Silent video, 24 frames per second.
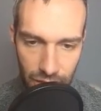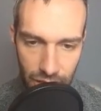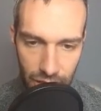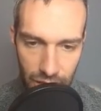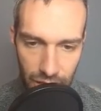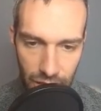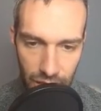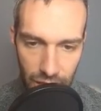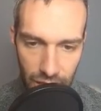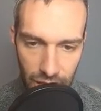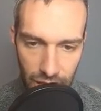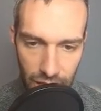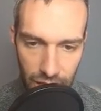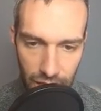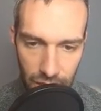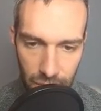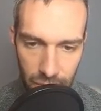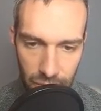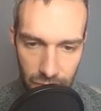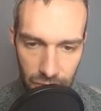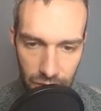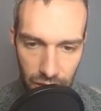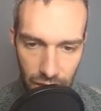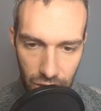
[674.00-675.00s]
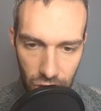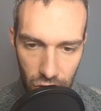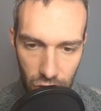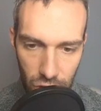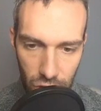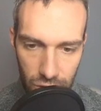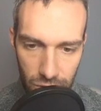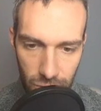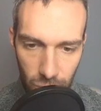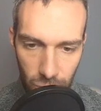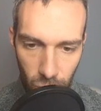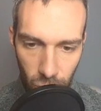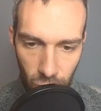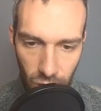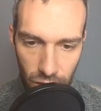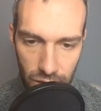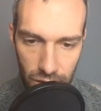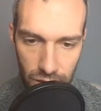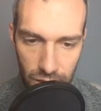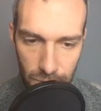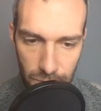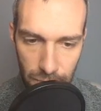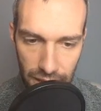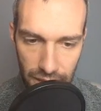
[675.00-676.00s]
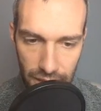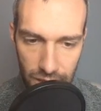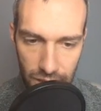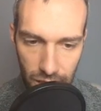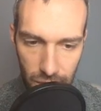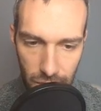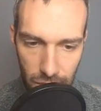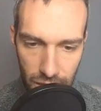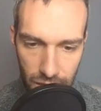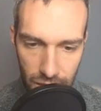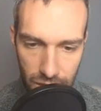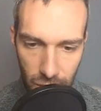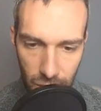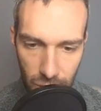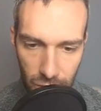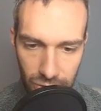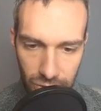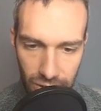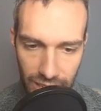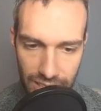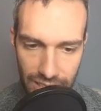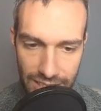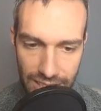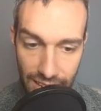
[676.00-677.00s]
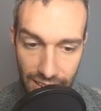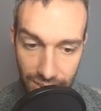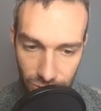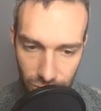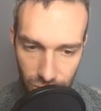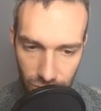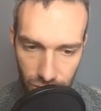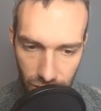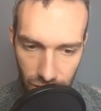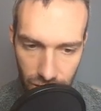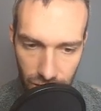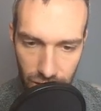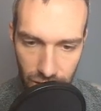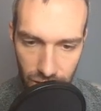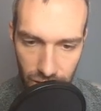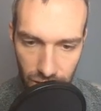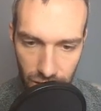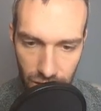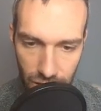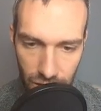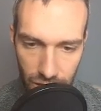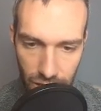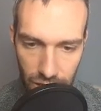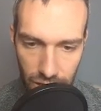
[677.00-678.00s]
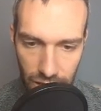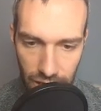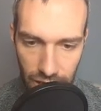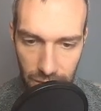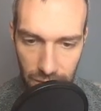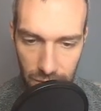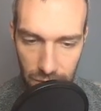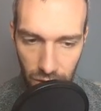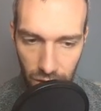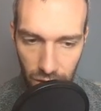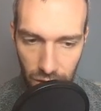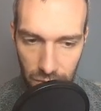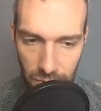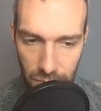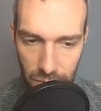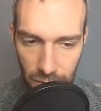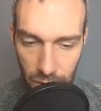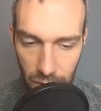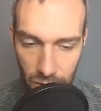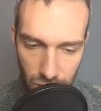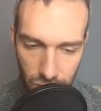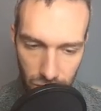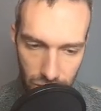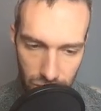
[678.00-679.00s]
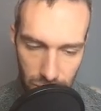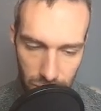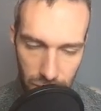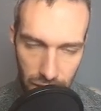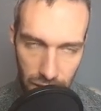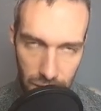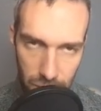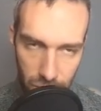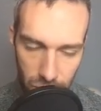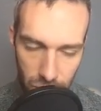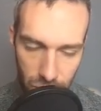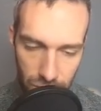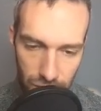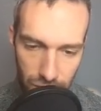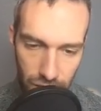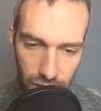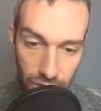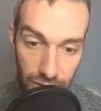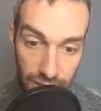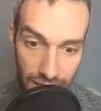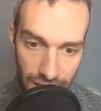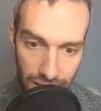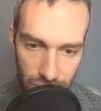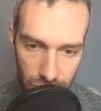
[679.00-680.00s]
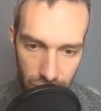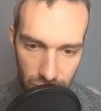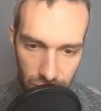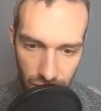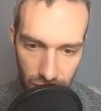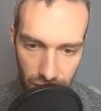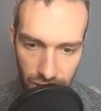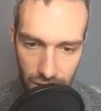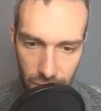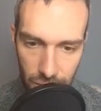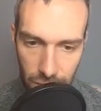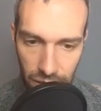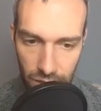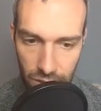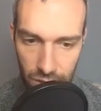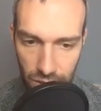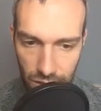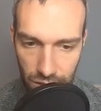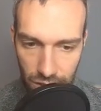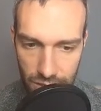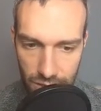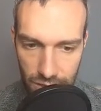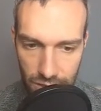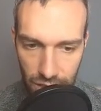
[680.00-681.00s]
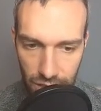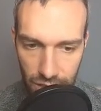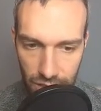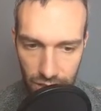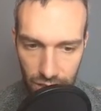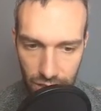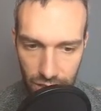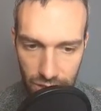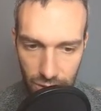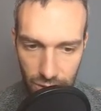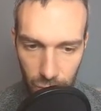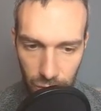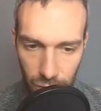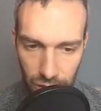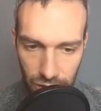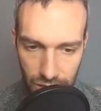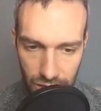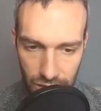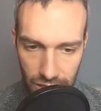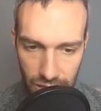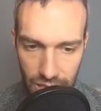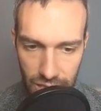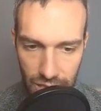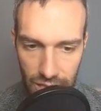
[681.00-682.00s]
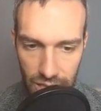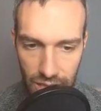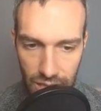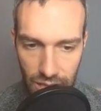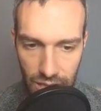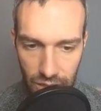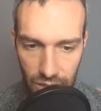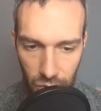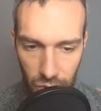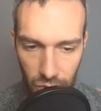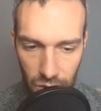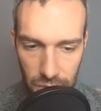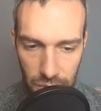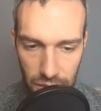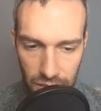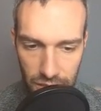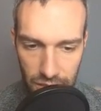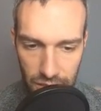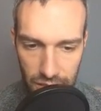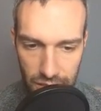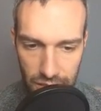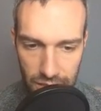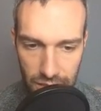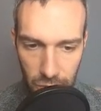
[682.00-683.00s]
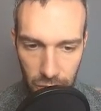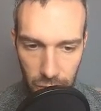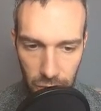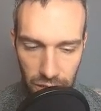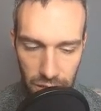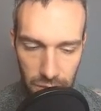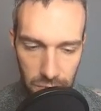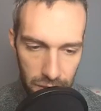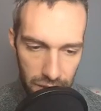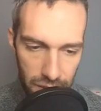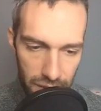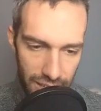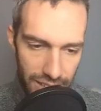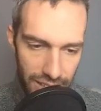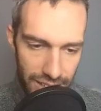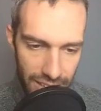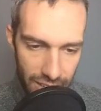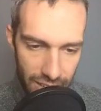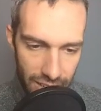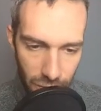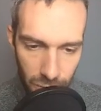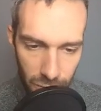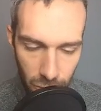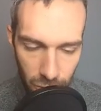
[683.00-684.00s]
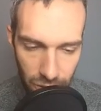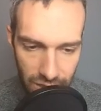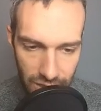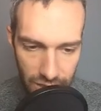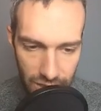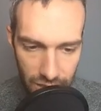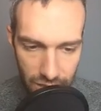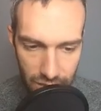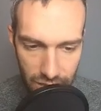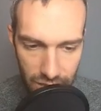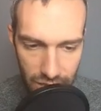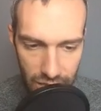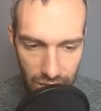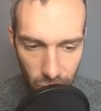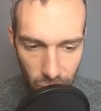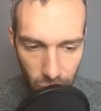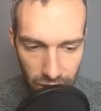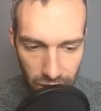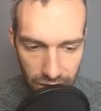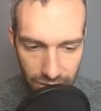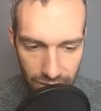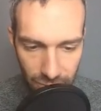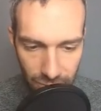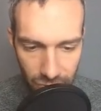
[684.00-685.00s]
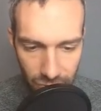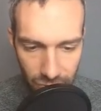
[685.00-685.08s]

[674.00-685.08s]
I could have won back alignment because I would have had Gastrodon and on moltres, my moltres on their Gastrodon and my Clodsire on their Wiggly. Would have been an easy win, but now with their lead win,